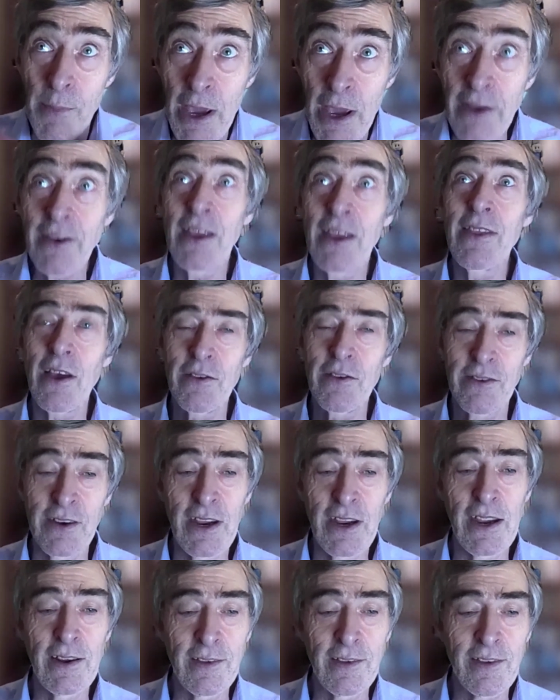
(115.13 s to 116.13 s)
meeting
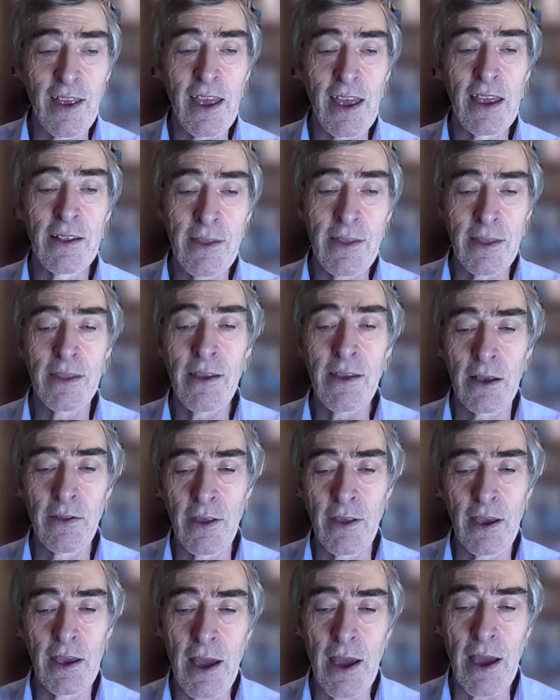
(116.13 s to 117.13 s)
those needs
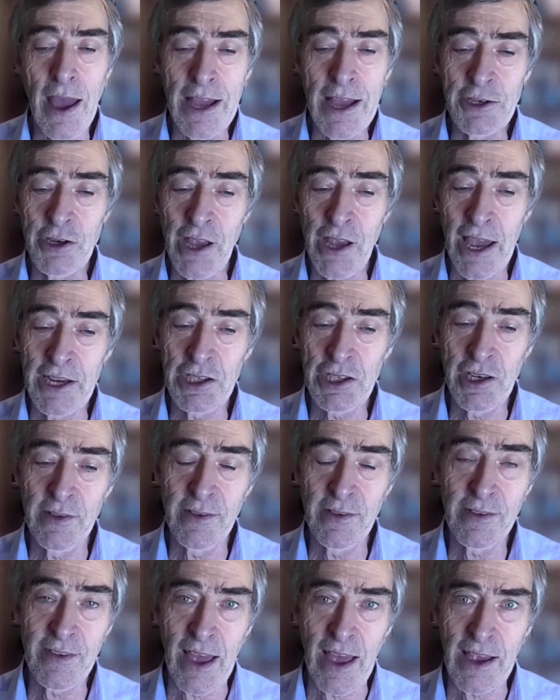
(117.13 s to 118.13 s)
in the
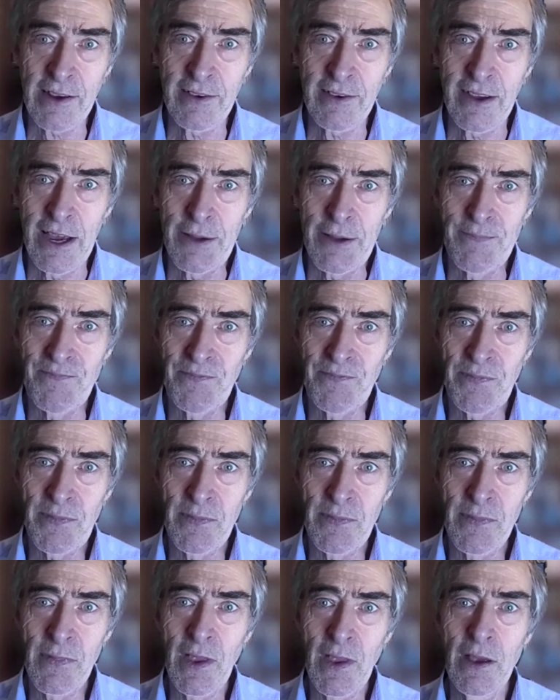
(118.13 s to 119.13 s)
education sector.
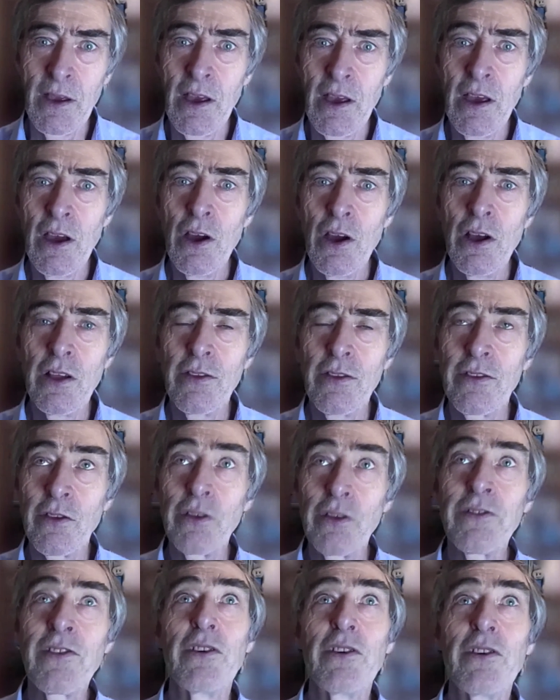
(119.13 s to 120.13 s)

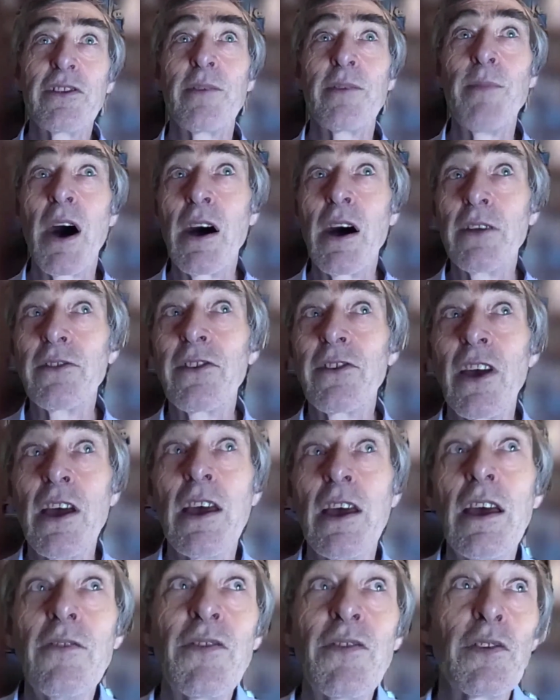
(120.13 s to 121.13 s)
There's also a
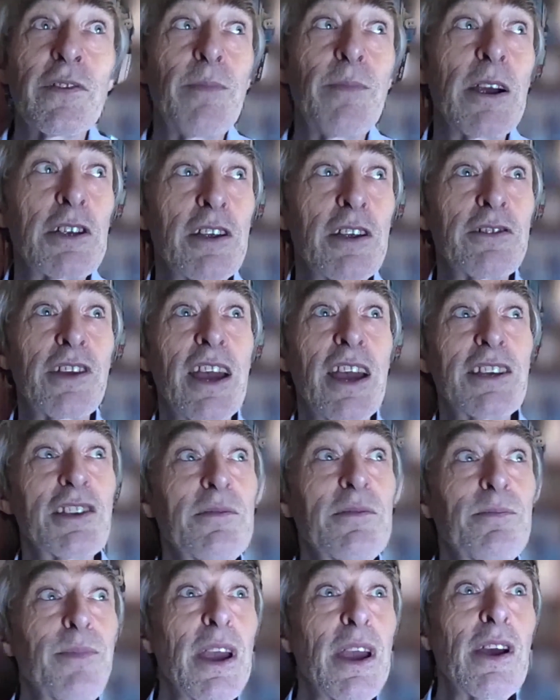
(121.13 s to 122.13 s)
demand for special
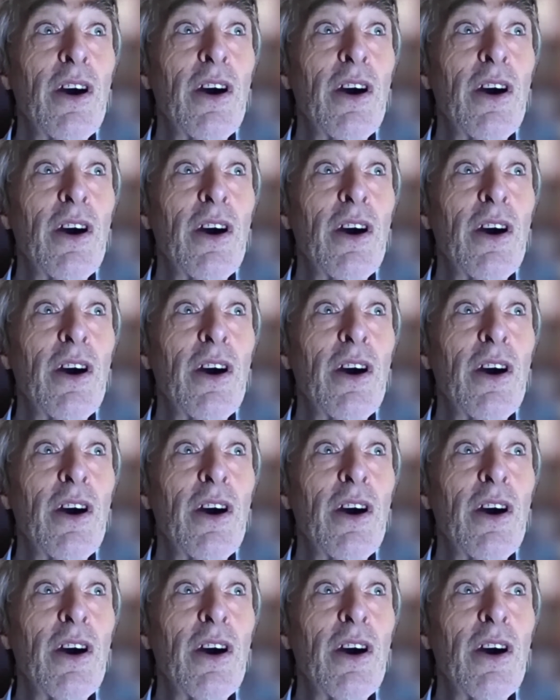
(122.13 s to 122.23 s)
education